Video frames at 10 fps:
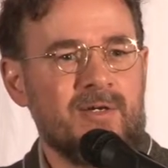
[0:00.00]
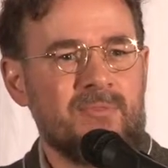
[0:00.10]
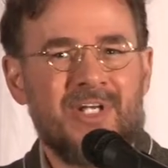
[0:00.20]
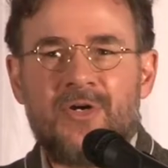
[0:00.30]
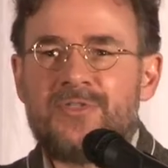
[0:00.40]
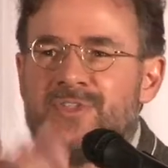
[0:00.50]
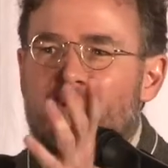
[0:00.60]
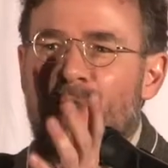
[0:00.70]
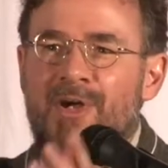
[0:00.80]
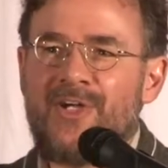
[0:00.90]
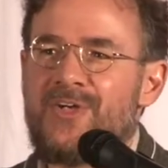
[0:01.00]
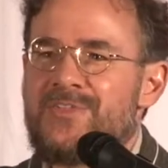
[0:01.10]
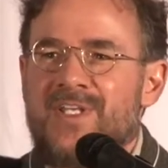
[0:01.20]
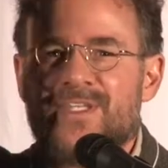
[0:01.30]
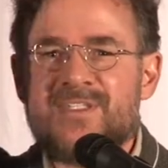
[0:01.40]
But it goes nowhere, it
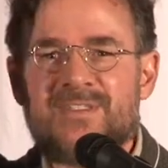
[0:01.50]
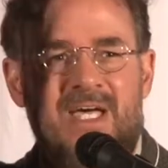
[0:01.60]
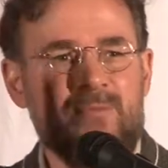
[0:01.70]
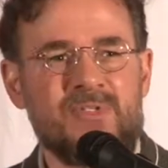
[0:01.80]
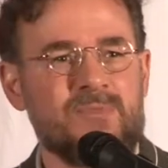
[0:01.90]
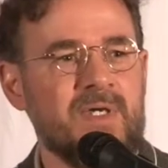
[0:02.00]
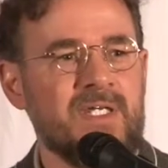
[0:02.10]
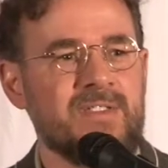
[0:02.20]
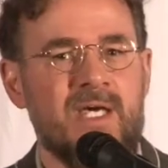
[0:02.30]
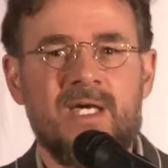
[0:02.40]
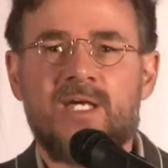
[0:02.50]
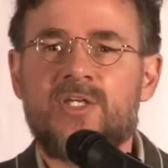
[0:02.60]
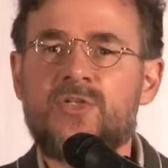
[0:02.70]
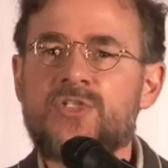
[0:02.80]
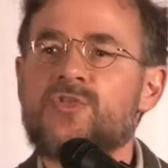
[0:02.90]
goes into the cyberspace.
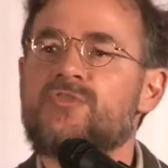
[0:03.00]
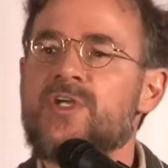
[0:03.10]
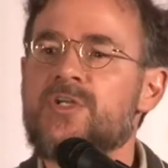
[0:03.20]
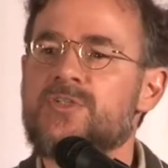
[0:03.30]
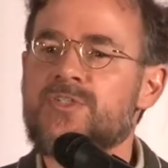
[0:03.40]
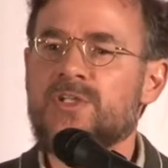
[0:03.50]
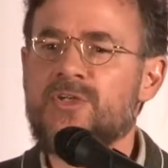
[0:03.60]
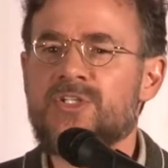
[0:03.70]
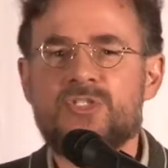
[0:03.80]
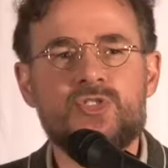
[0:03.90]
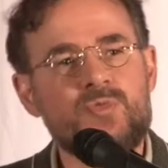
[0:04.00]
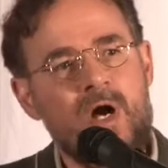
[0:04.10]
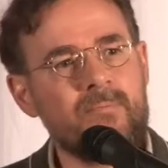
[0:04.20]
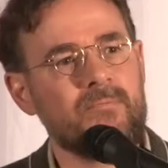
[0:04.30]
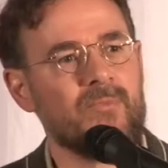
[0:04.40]
Use your fingers, learn to
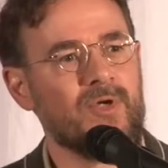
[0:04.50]
drum,